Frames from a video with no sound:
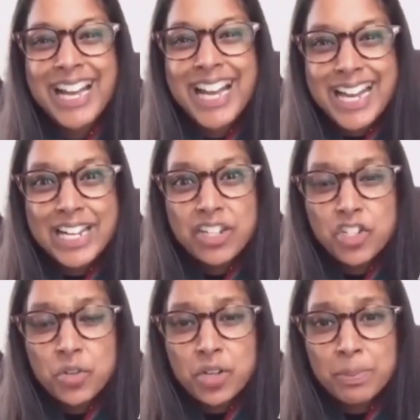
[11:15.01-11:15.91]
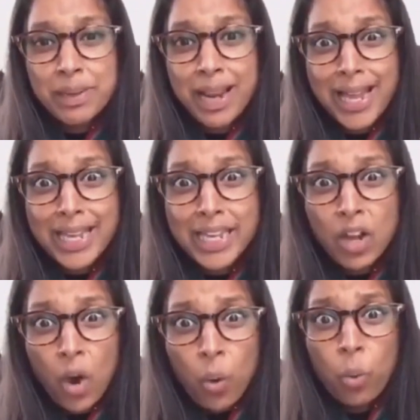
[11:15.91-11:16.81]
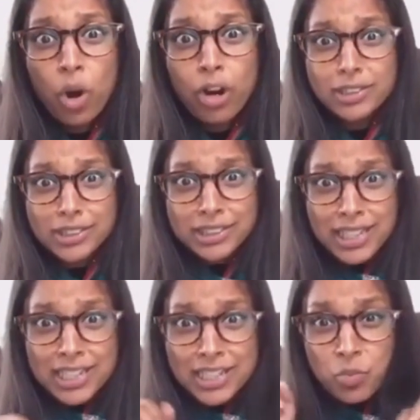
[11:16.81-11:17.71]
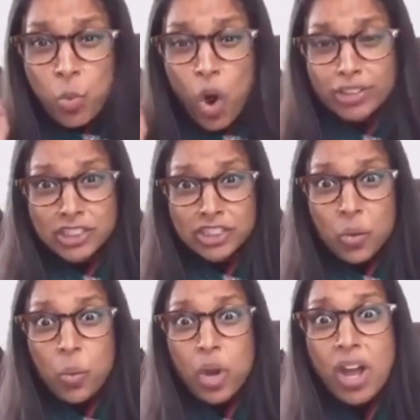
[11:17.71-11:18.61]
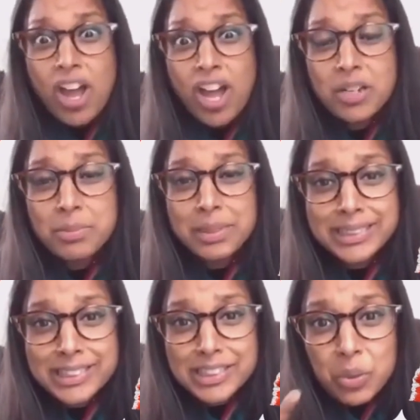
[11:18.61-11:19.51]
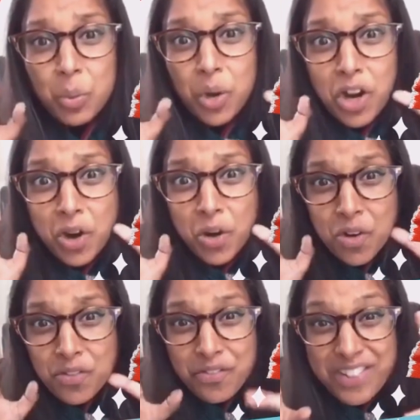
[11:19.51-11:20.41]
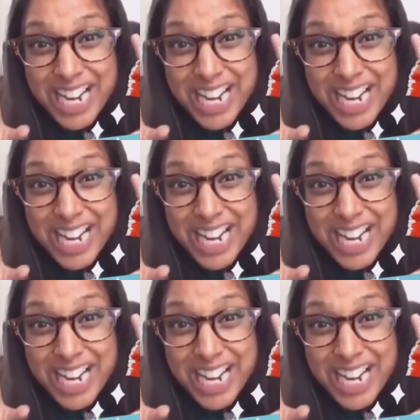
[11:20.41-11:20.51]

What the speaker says: Enjoy playing. What's the word, Mr. Wolf?